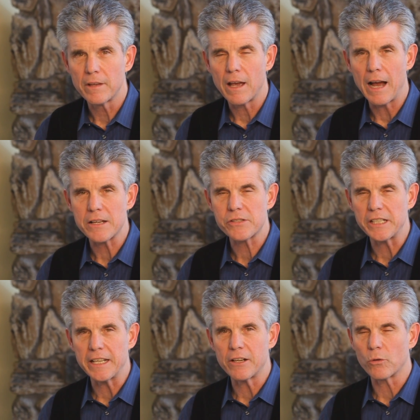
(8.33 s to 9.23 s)
I
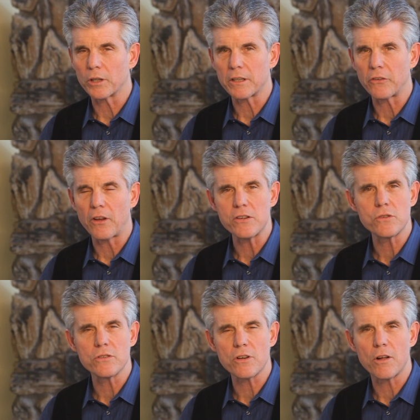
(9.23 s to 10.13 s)
see it in
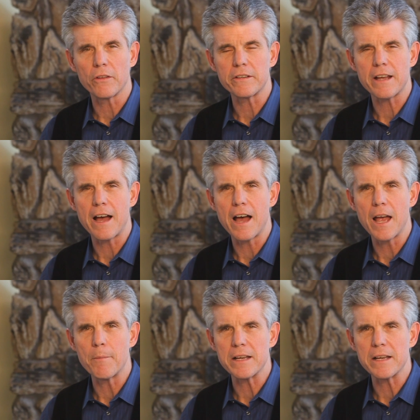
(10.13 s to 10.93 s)
organizations all the time.